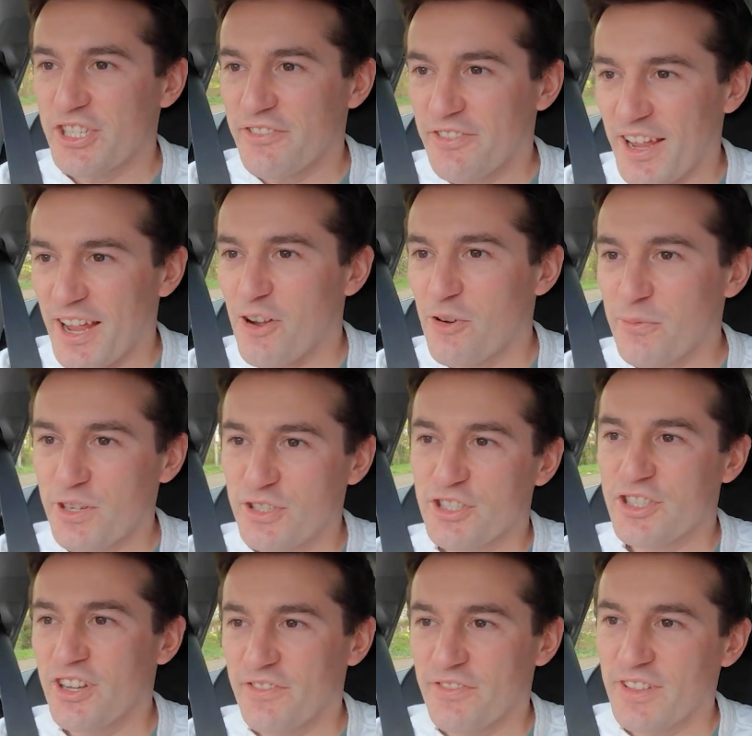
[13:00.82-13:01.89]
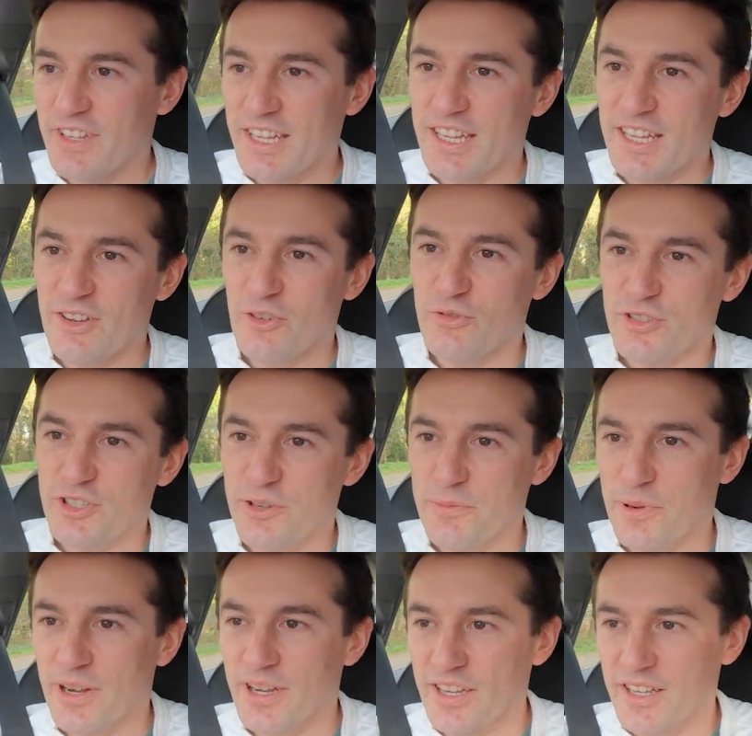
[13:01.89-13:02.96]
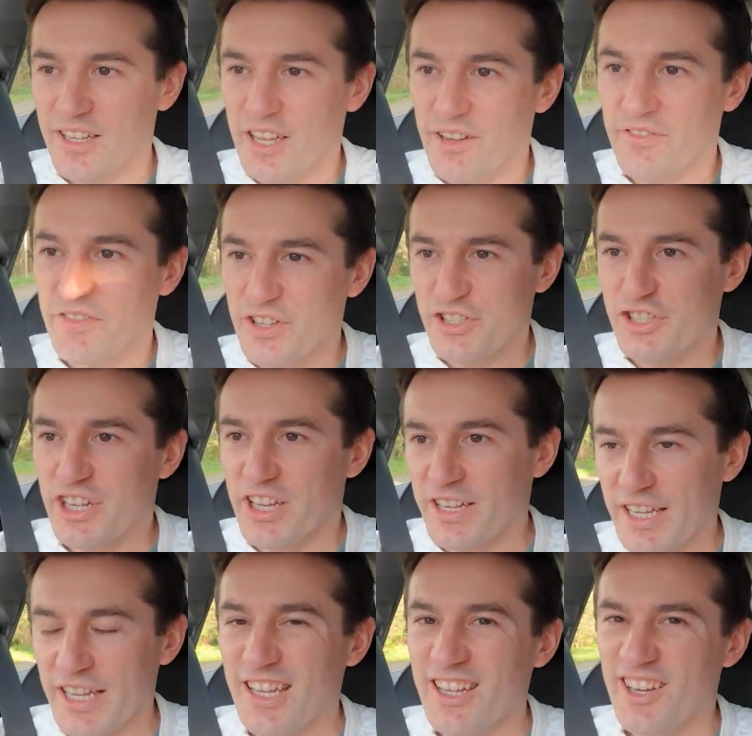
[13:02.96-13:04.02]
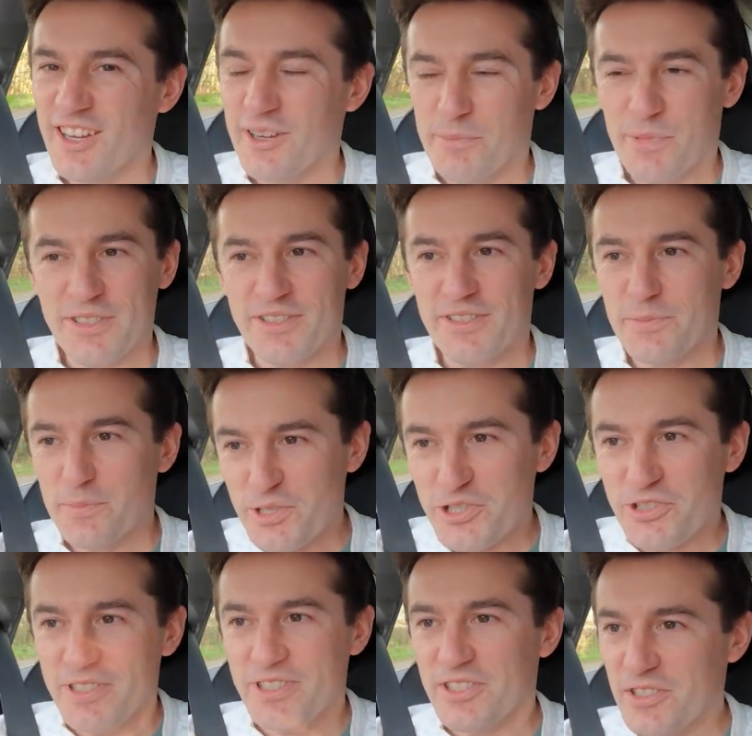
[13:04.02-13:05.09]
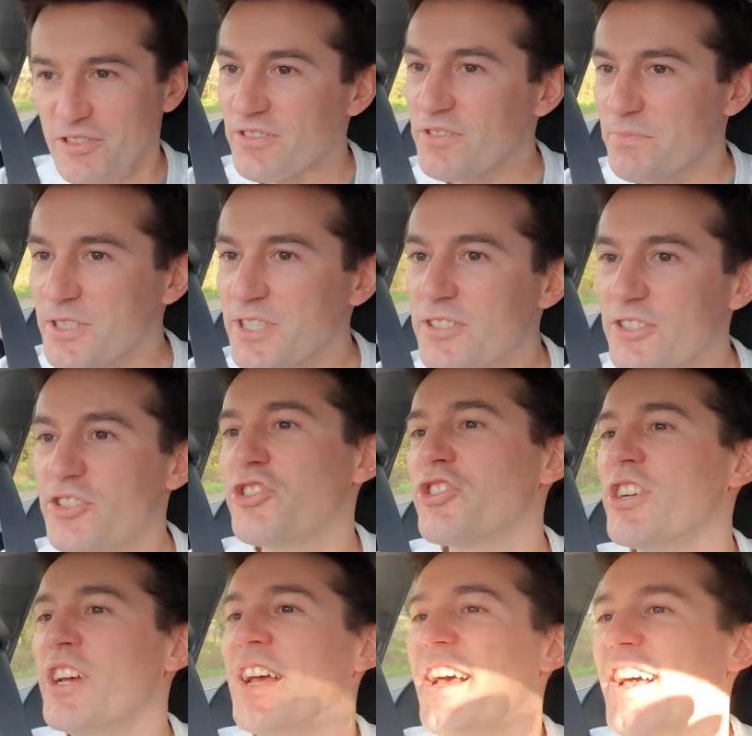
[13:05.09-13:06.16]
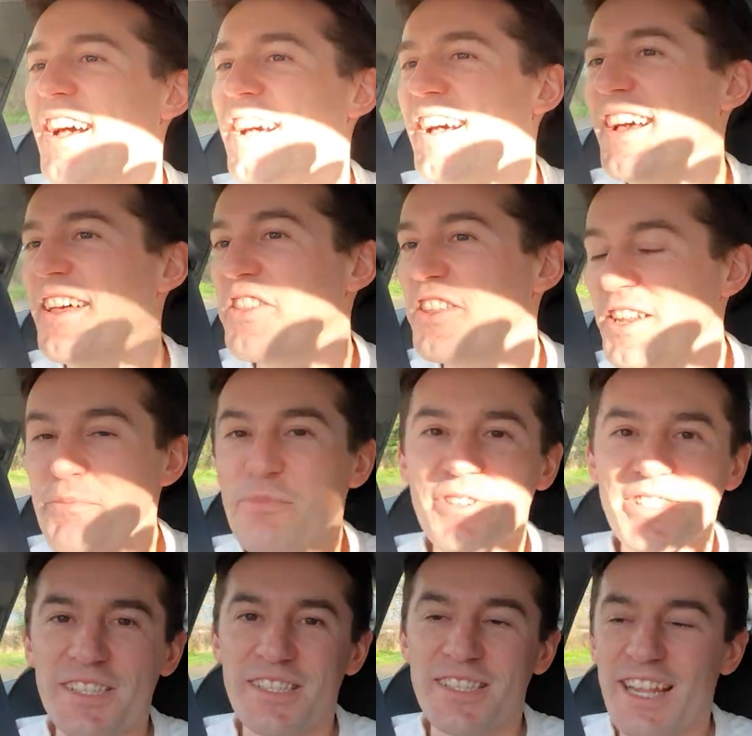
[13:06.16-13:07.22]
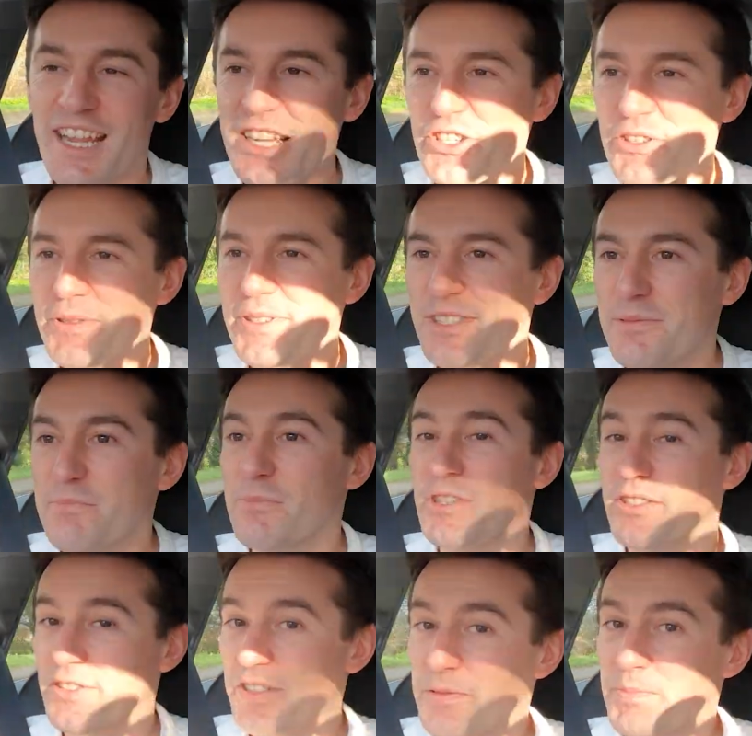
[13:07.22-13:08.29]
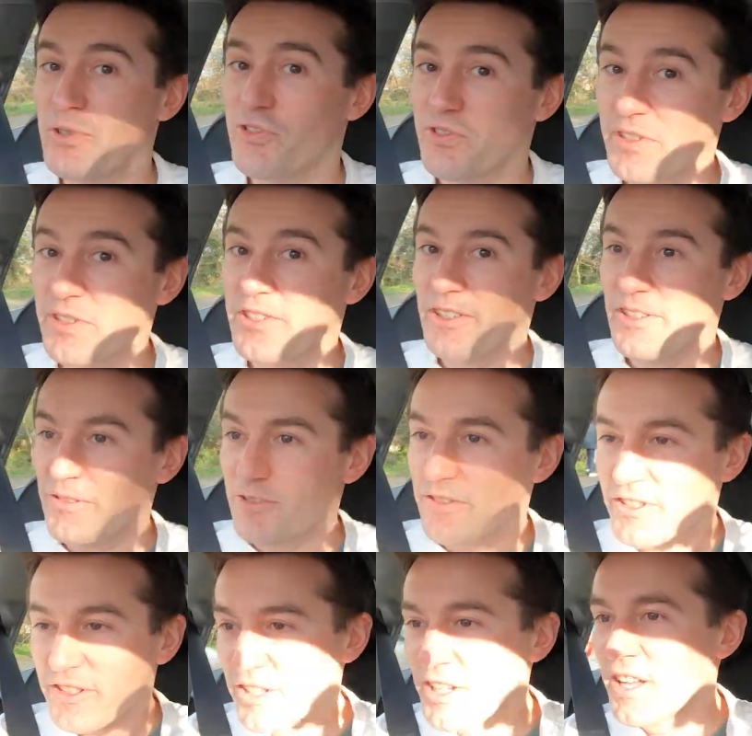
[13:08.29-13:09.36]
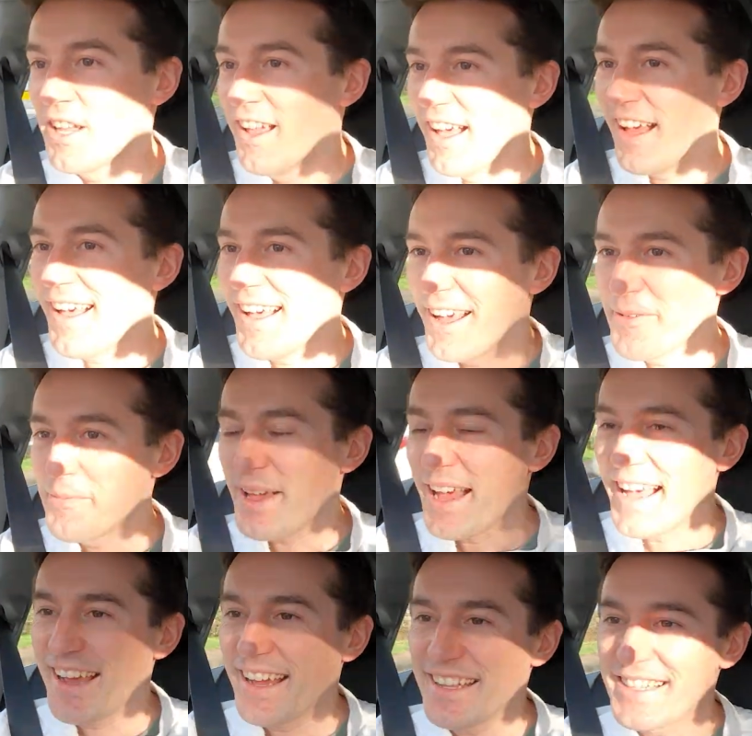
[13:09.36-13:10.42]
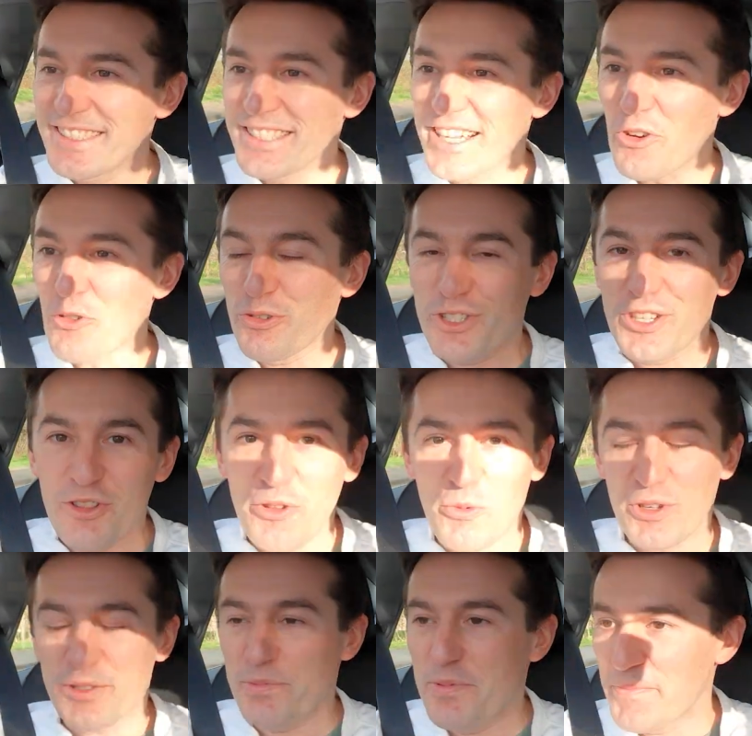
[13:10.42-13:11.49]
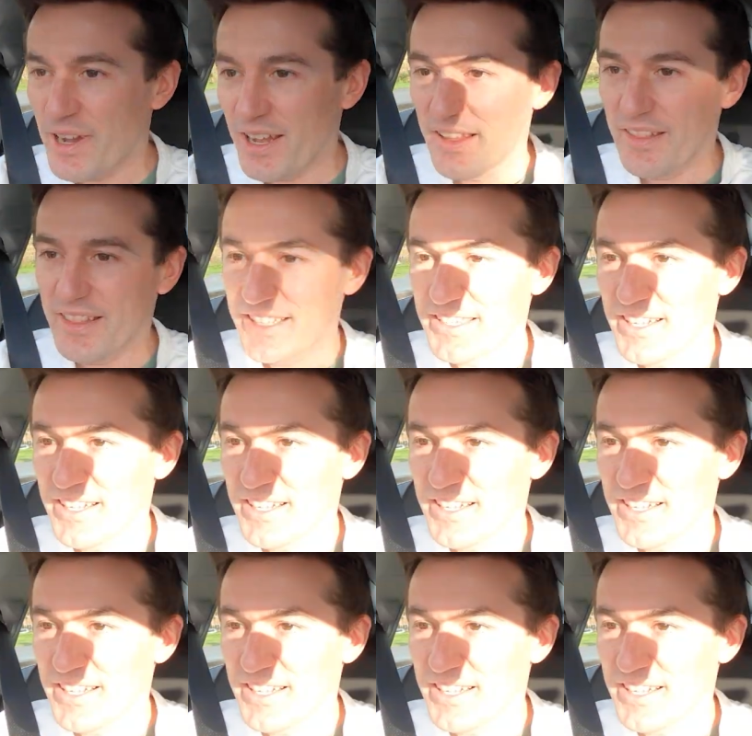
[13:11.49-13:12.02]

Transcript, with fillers: how much of the autopilot covered the journey. My suspicion is not much. Uh, the number of disengagements, my suspicion is a lot um, and also the watts per mile and things like